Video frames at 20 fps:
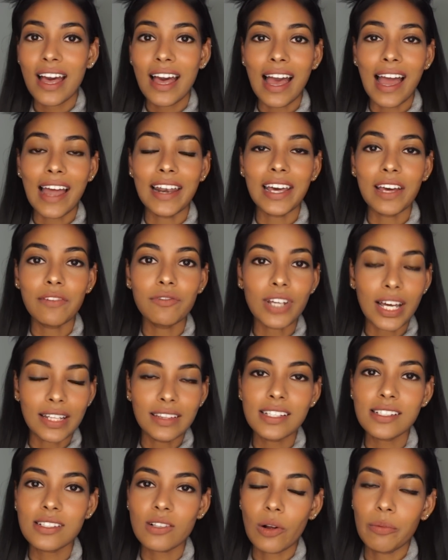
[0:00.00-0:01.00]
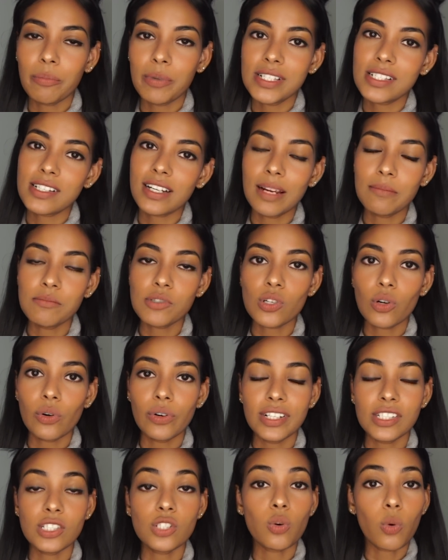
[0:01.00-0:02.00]
and I have done this on my Instagram
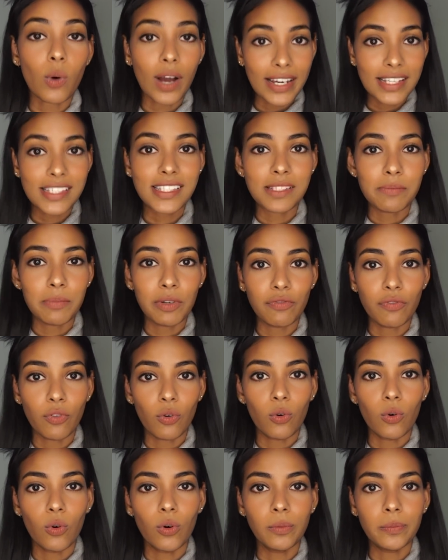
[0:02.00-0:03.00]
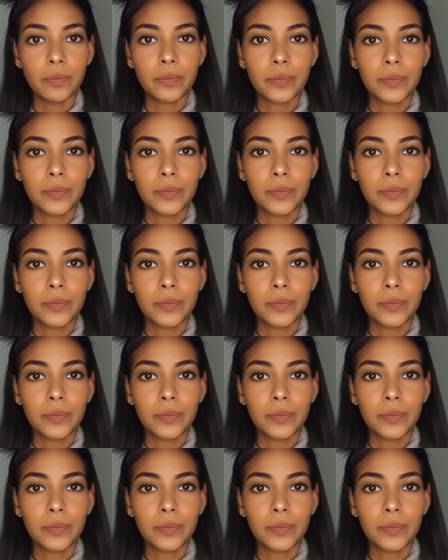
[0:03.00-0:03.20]
stories twice before,